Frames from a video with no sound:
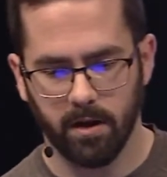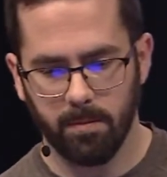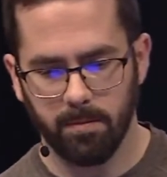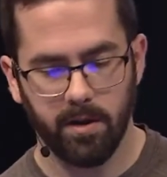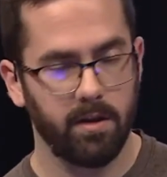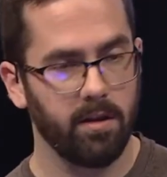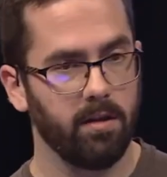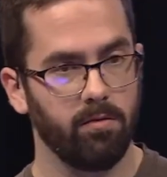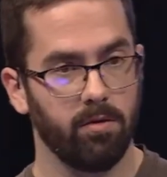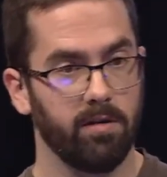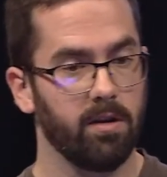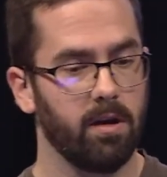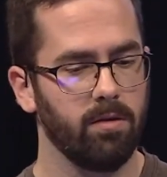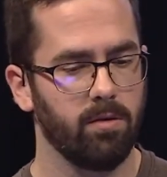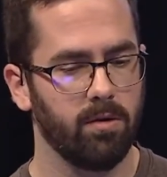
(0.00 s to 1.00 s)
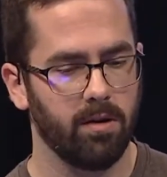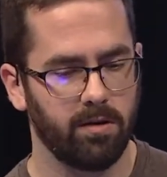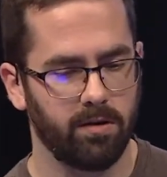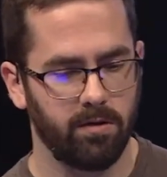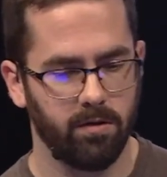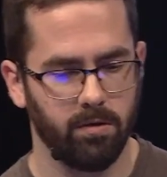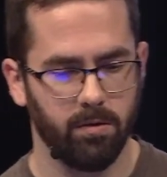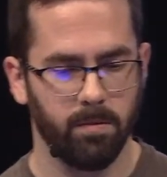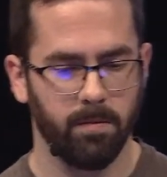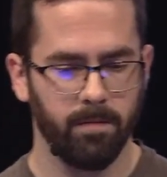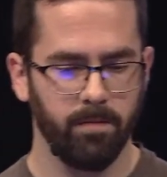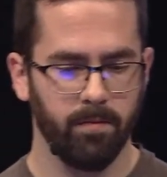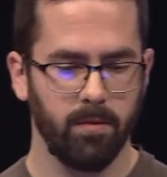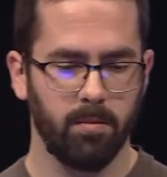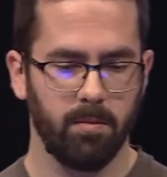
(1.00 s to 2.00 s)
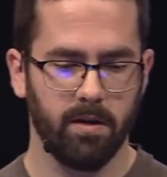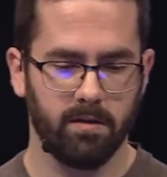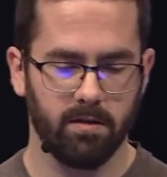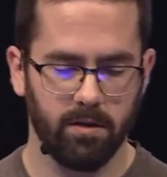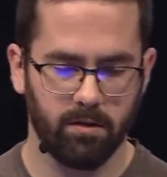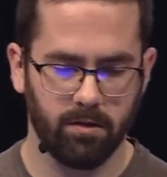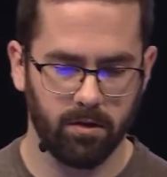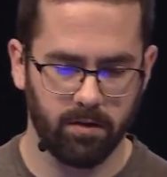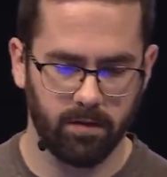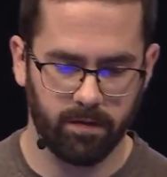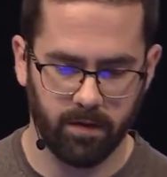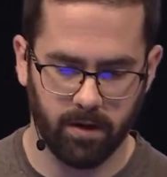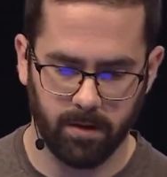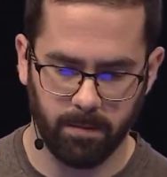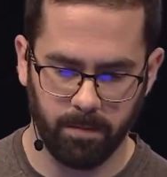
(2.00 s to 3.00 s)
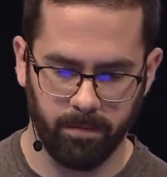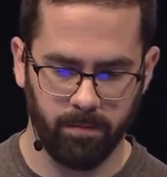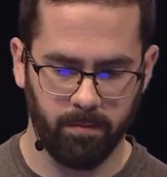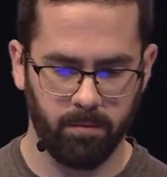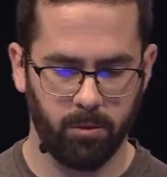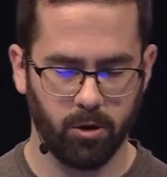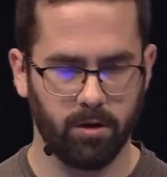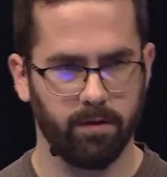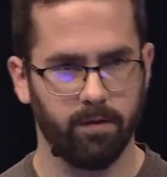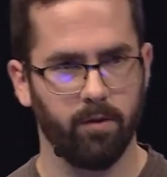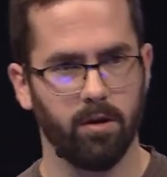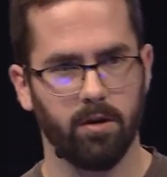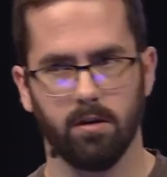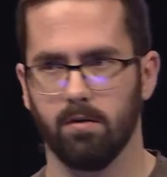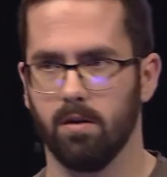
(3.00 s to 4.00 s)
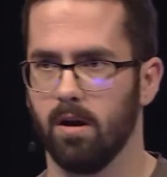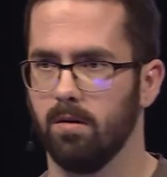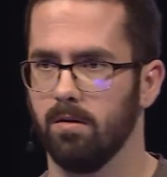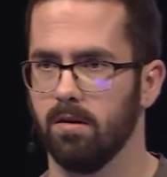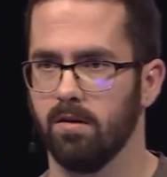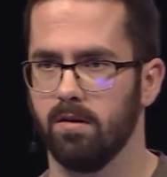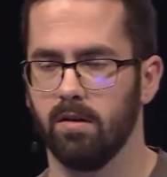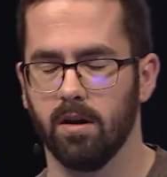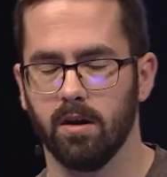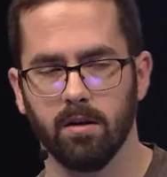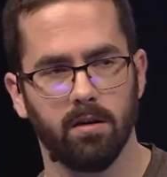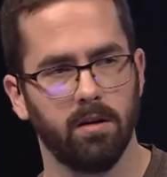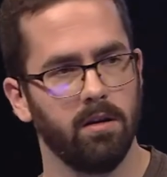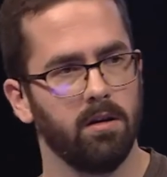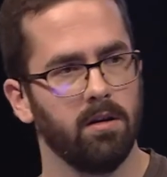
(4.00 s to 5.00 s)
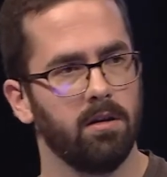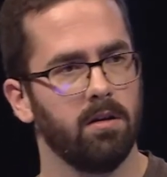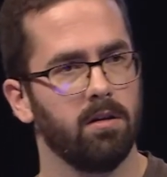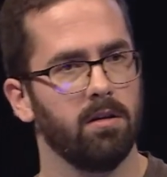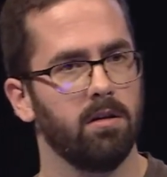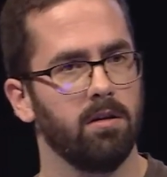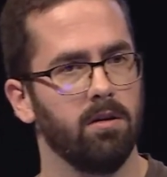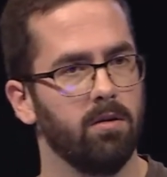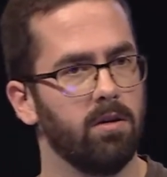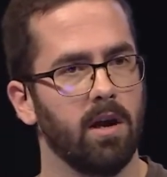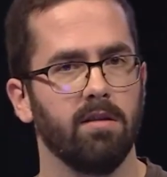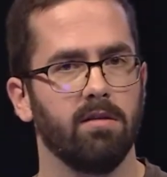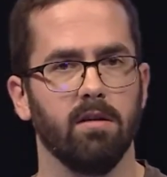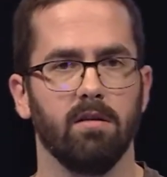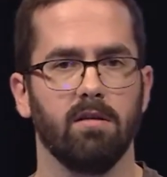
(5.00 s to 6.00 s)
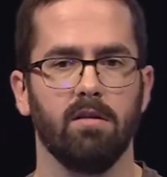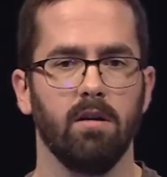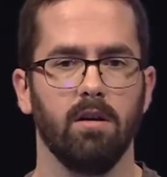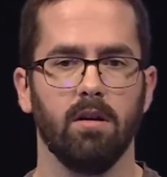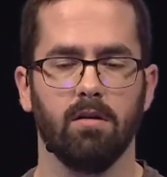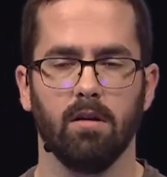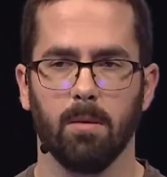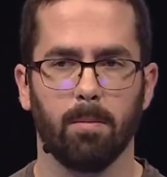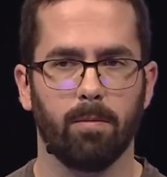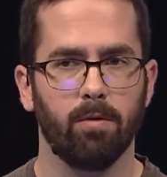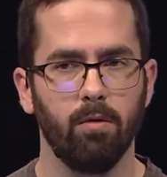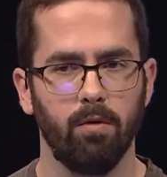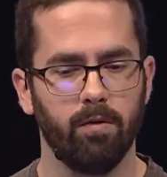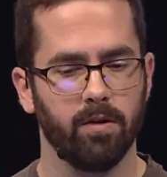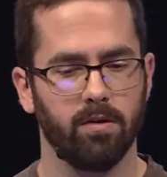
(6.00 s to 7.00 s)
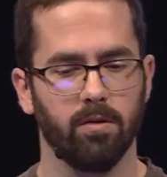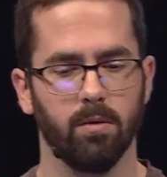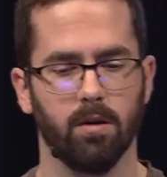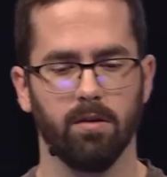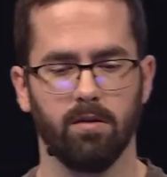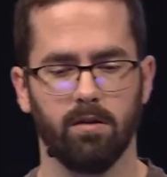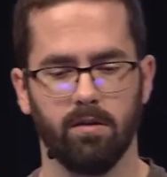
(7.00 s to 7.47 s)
They then reach out to us to basically sort of put their foot in the ground and say, you guys didn't see anything, prove it to us.